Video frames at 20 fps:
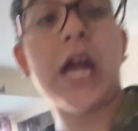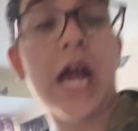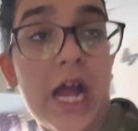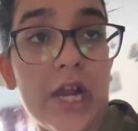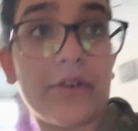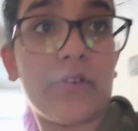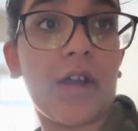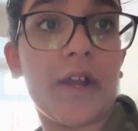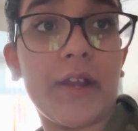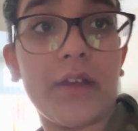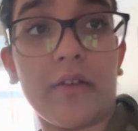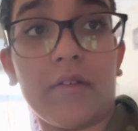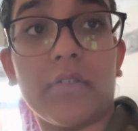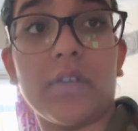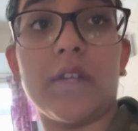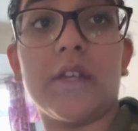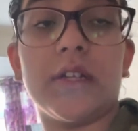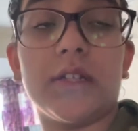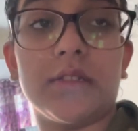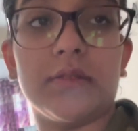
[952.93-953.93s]
I tried it on
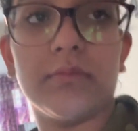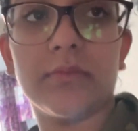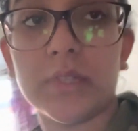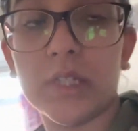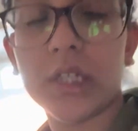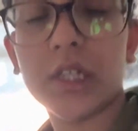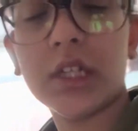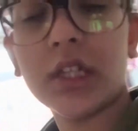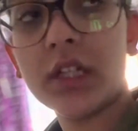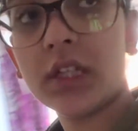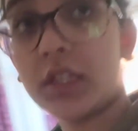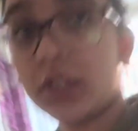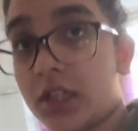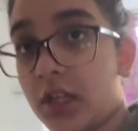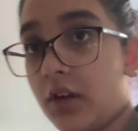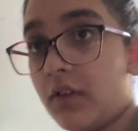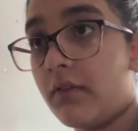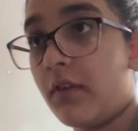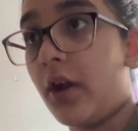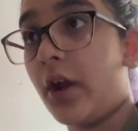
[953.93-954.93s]
and they're
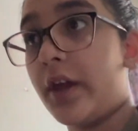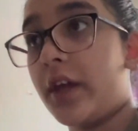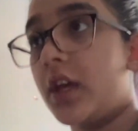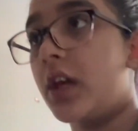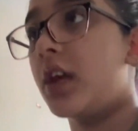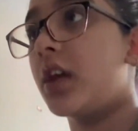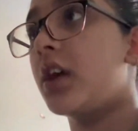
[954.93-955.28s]
right.